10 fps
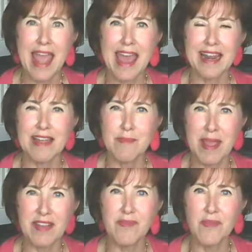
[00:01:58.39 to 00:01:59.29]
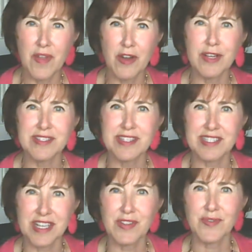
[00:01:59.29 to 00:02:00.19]
and I make very
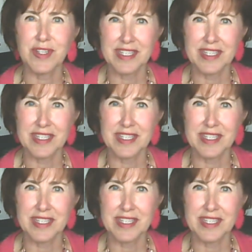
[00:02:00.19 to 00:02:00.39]
successful